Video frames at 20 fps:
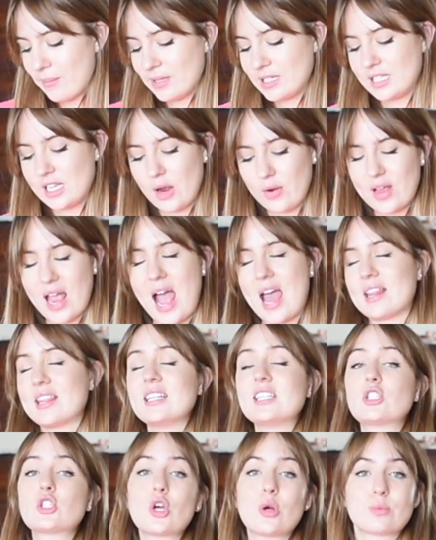So yeah,
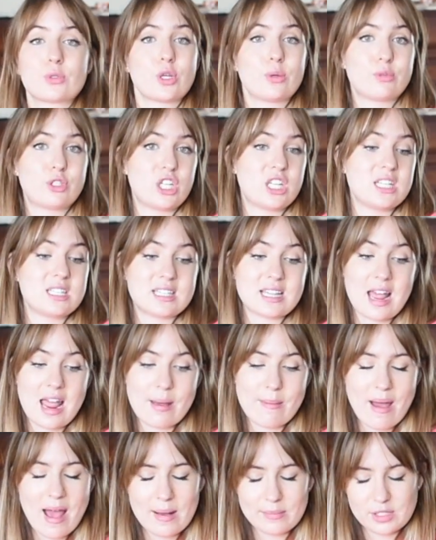these Topshop jeans, I
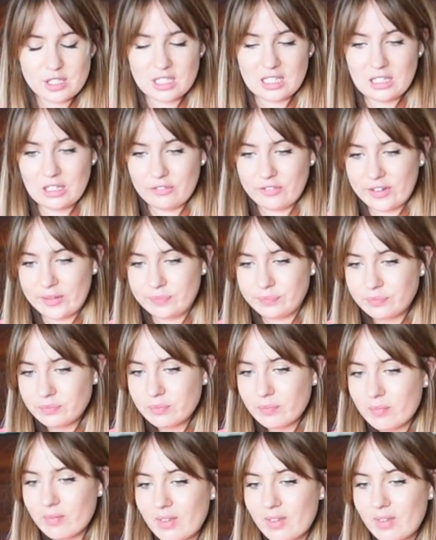absolutely love them.